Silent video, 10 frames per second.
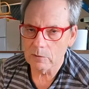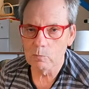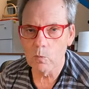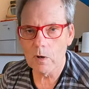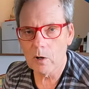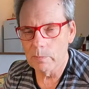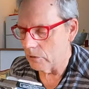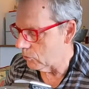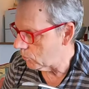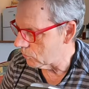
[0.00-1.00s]
what I'll be
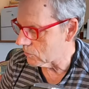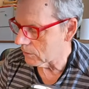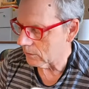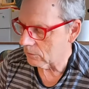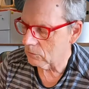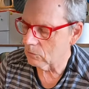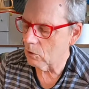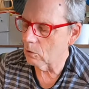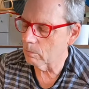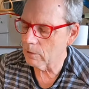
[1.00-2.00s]
using to
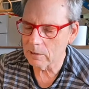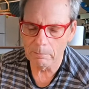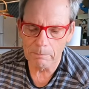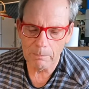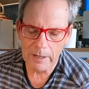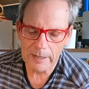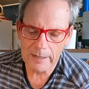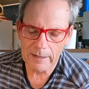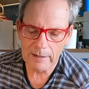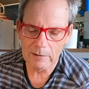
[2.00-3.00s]
help
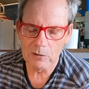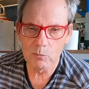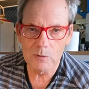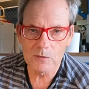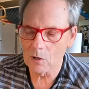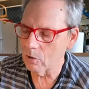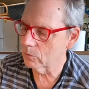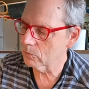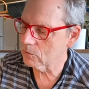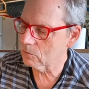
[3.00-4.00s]
compare the
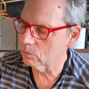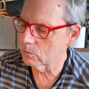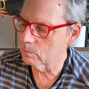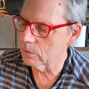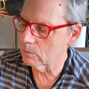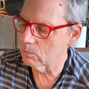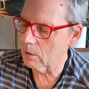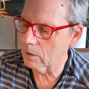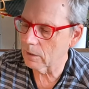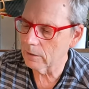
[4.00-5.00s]
results will be
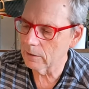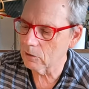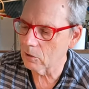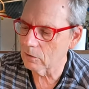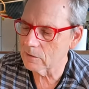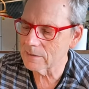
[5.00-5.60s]
my Nikon